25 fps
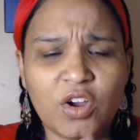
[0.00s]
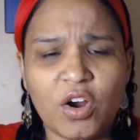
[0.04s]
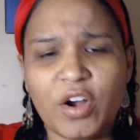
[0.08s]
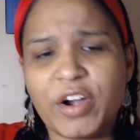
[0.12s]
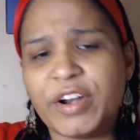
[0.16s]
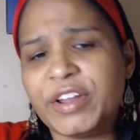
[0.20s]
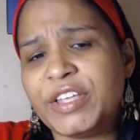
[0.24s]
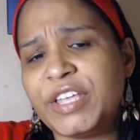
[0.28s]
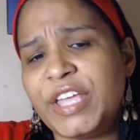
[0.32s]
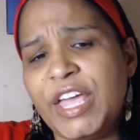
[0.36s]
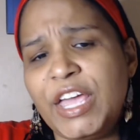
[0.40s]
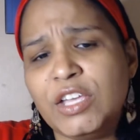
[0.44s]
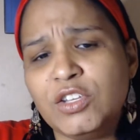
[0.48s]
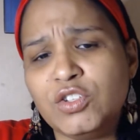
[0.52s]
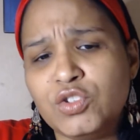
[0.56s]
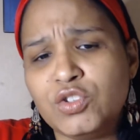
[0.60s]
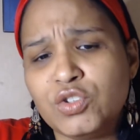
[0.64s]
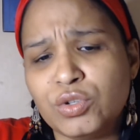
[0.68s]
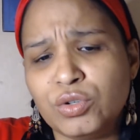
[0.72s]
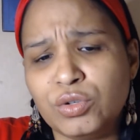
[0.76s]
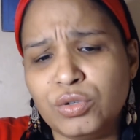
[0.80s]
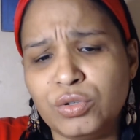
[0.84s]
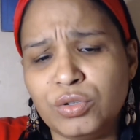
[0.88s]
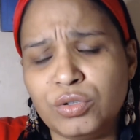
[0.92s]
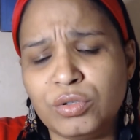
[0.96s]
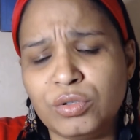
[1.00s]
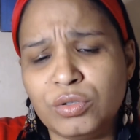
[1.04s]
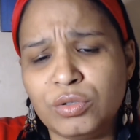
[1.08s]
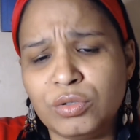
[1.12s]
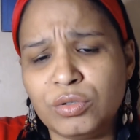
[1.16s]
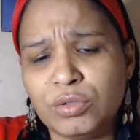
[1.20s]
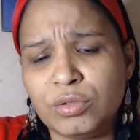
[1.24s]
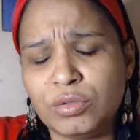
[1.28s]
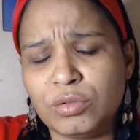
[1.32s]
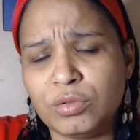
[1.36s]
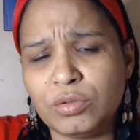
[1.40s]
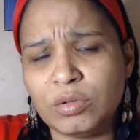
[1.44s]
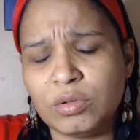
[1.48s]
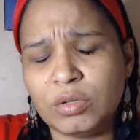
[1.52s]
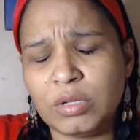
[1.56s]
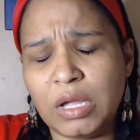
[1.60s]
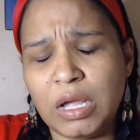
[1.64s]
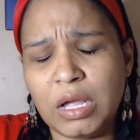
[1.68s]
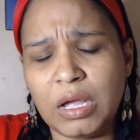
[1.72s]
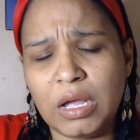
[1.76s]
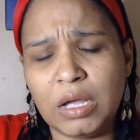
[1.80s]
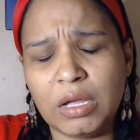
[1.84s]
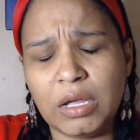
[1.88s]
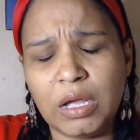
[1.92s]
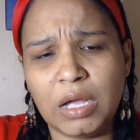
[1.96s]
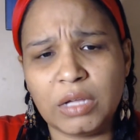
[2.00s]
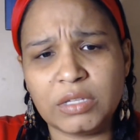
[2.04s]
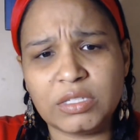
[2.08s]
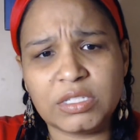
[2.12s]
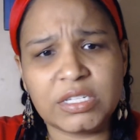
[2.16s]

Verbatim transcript: Archangel uh,